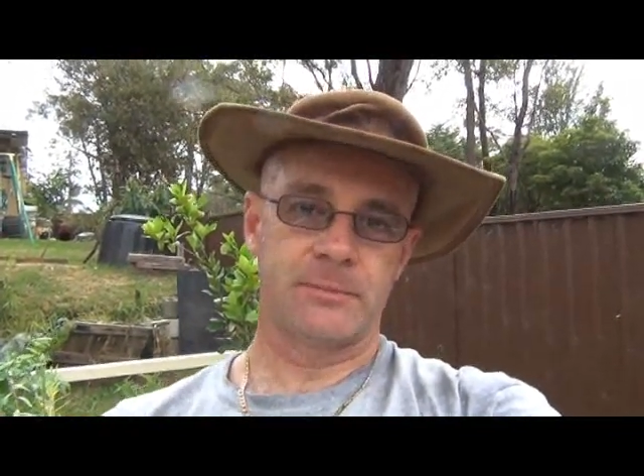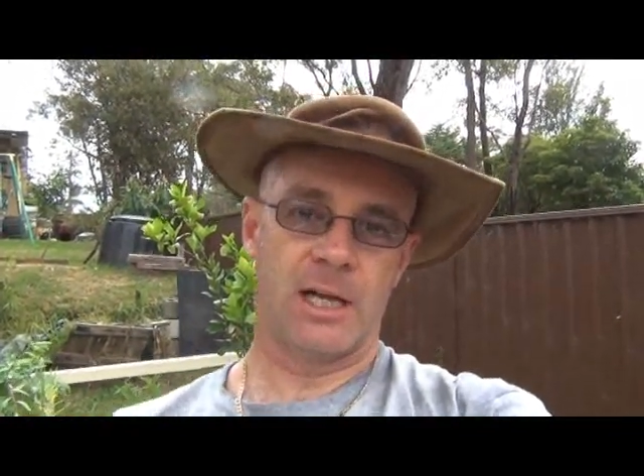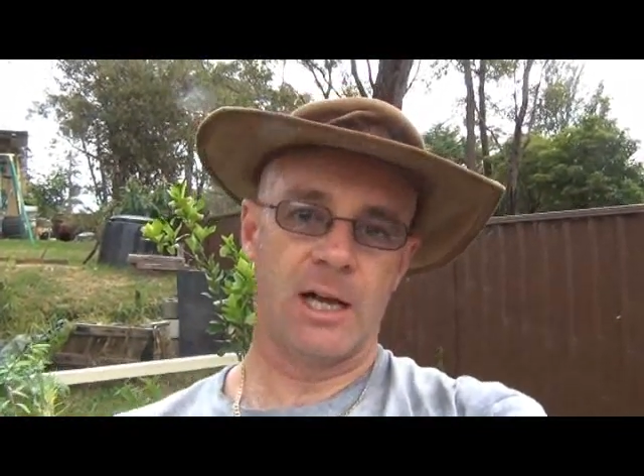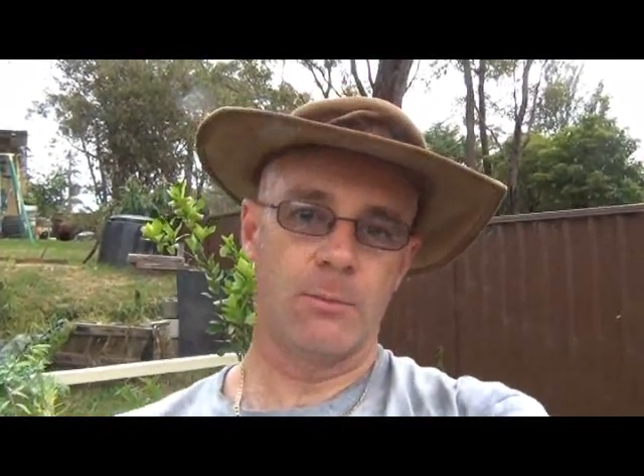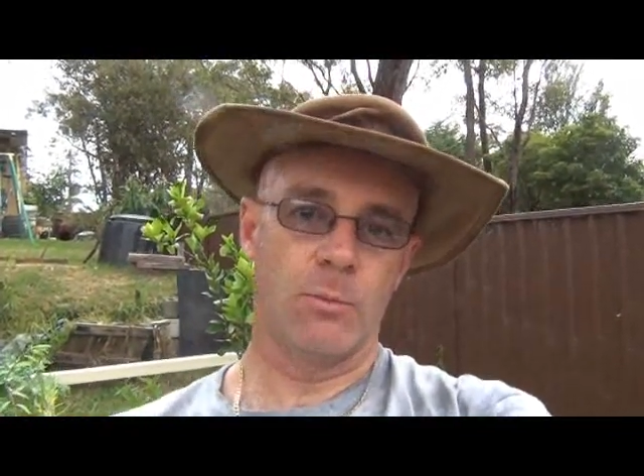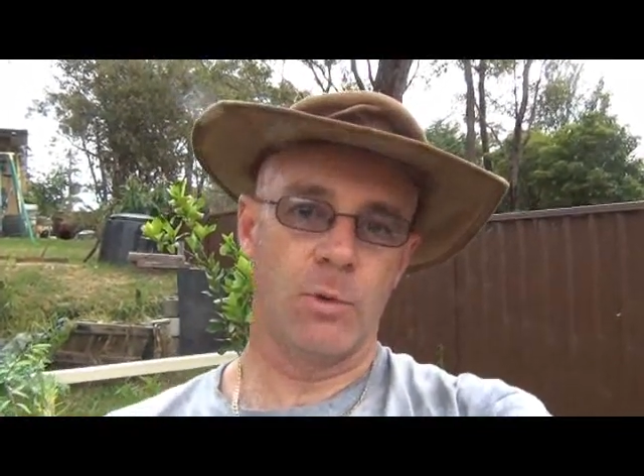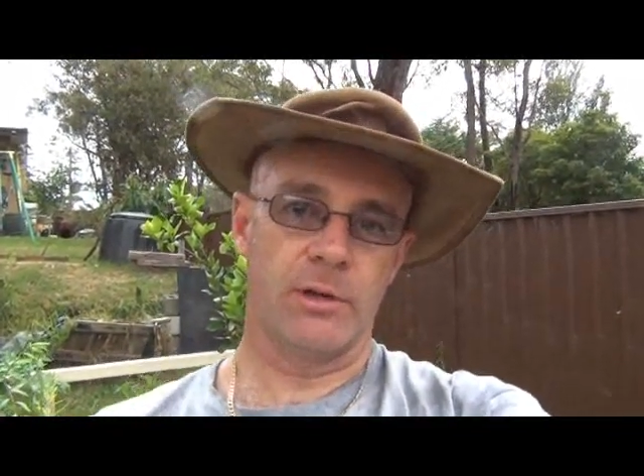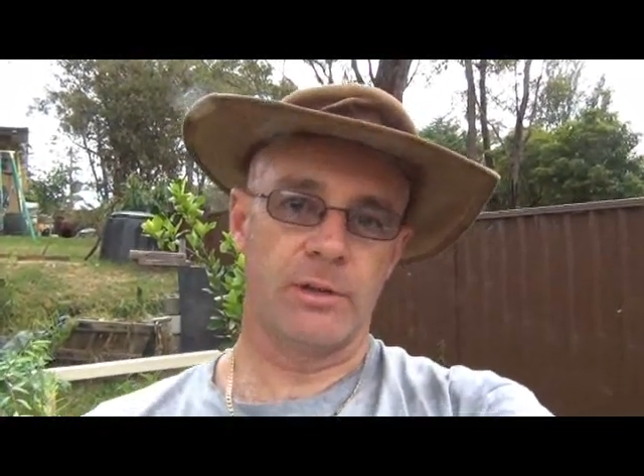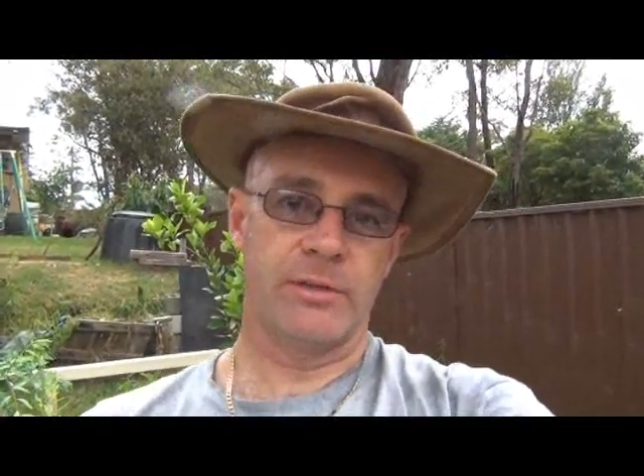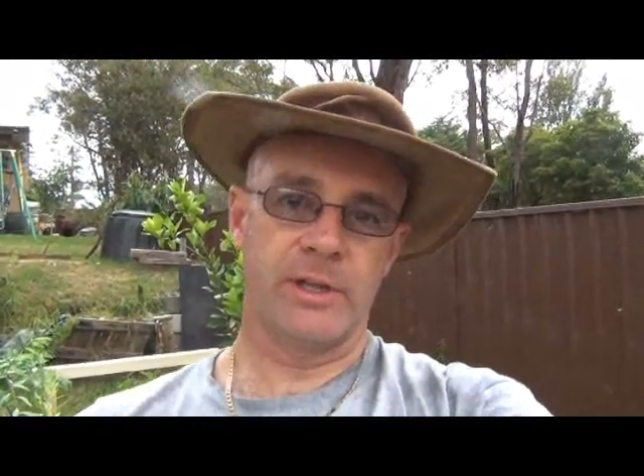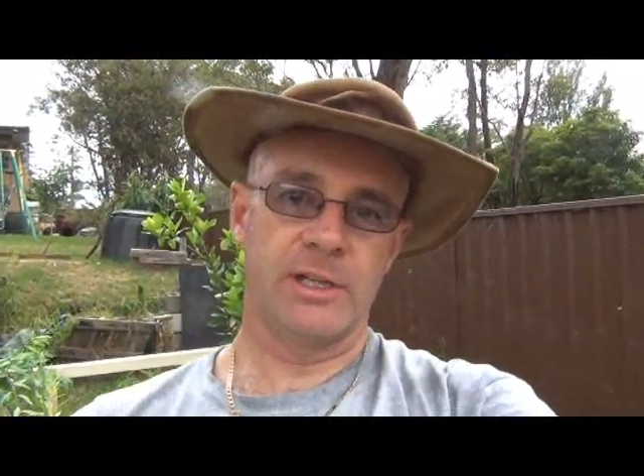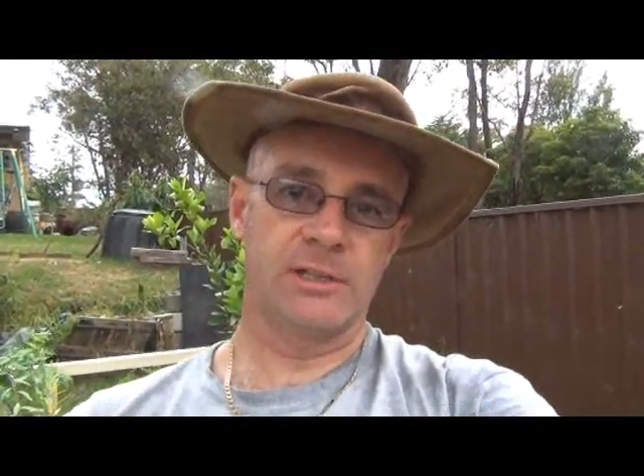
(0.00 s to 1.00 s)
One of
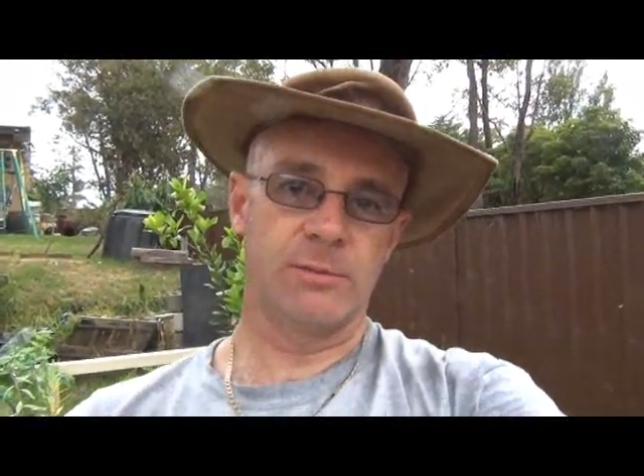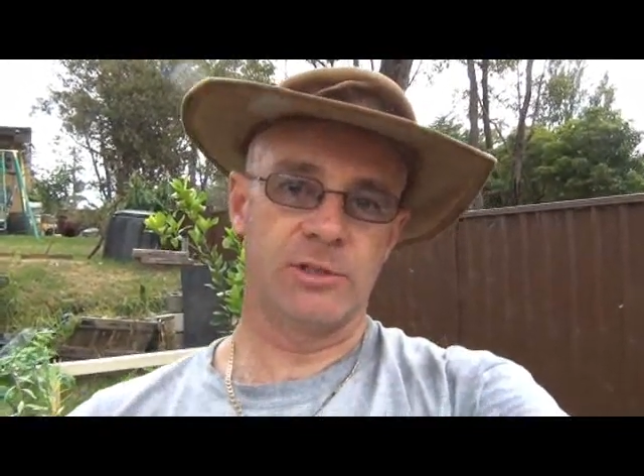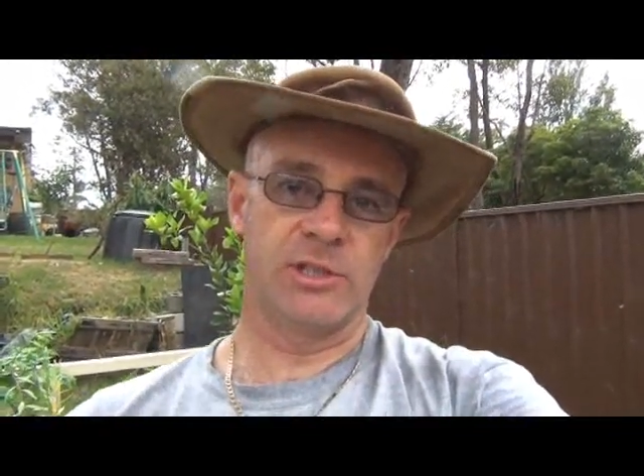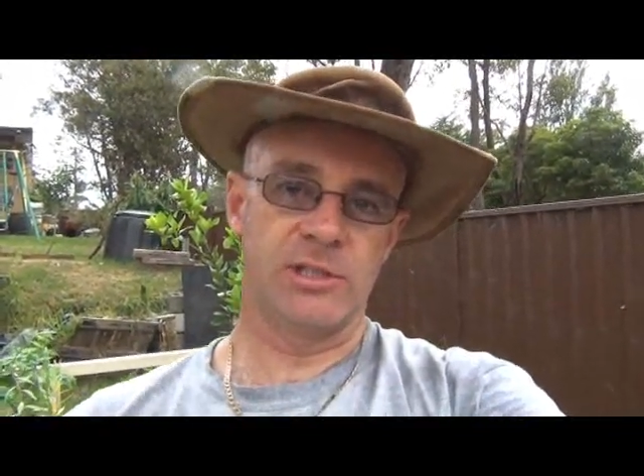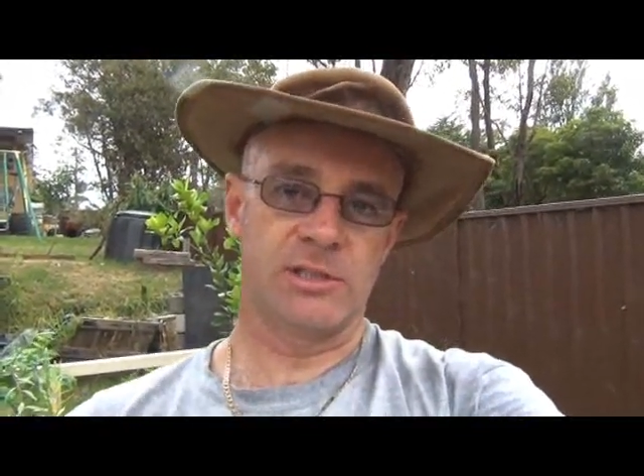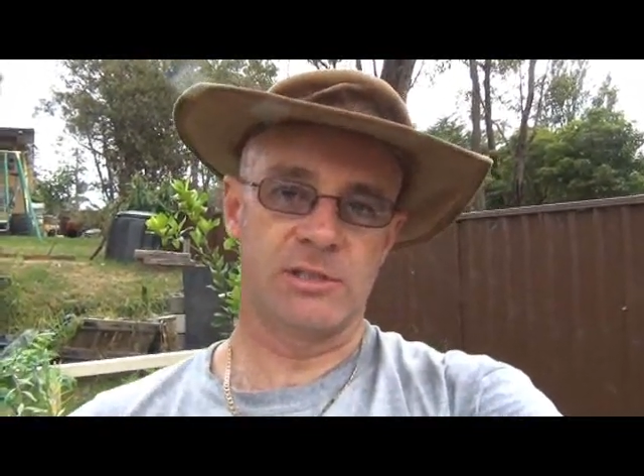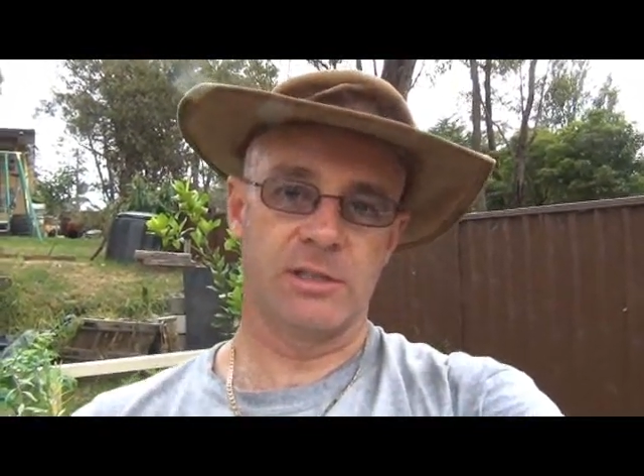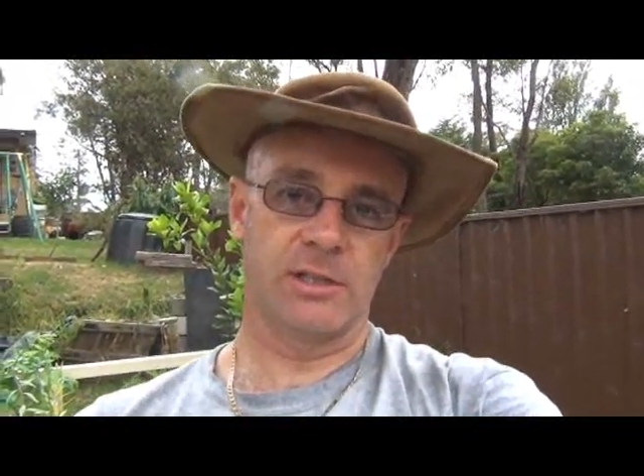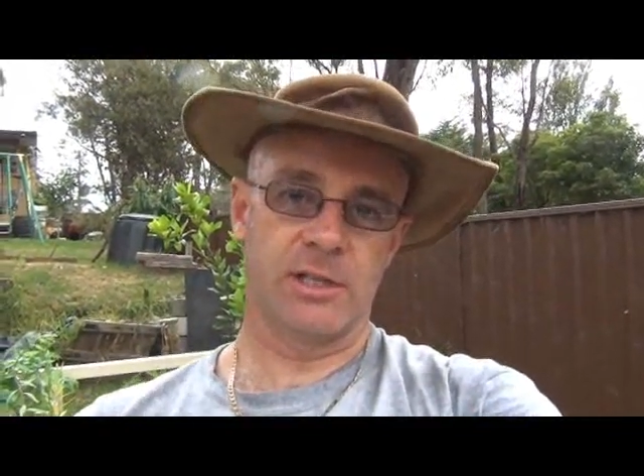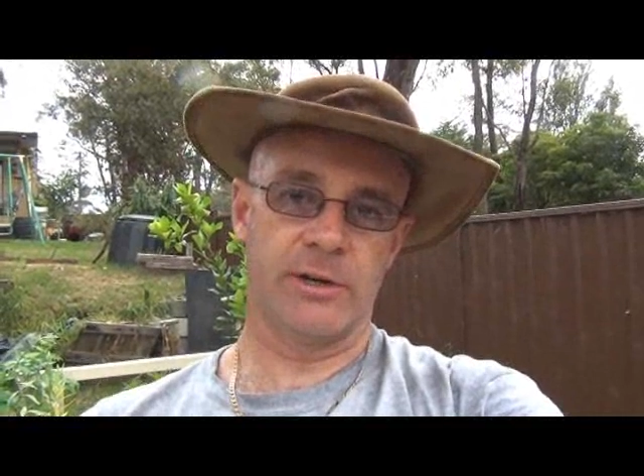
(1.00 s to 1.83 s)
the things which is